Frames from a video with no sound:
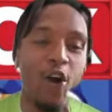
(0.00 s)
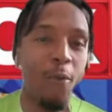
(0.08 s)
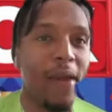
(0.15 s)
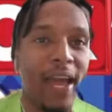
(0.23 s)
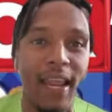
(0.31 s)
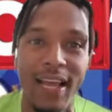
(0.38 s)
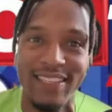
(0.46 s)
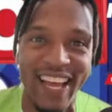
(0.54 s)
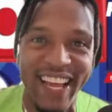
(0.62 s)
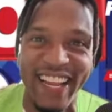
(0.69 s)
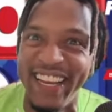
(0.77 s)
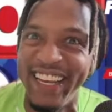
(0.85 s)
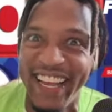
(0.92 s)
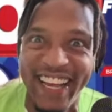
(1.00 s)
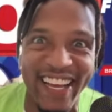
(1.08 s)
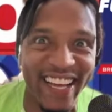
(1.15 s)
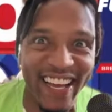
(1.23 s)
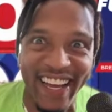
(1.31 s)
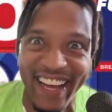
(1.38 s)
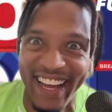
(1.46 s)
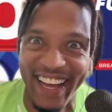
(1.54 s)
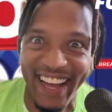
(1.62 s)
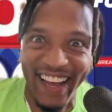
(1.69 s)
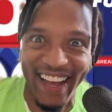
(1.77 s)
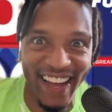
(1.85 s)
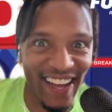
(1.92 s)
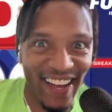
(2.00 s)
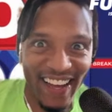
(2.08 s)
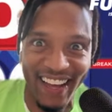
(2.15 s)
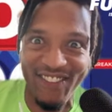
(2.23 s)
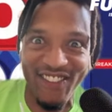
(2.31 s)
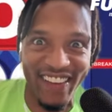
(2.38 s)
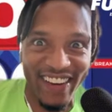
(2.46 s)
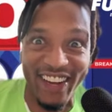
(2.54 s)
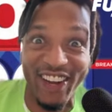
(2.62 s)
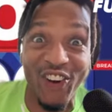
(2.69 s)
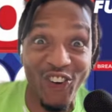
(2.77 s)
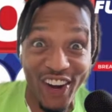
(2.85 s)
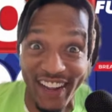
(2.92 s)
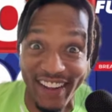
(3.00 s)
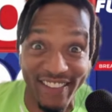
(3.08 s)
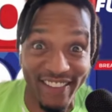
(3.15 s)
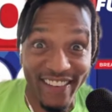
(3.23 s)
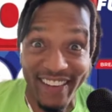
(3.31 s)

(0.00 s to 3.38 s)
Man is like, nigga, I'm in the crib.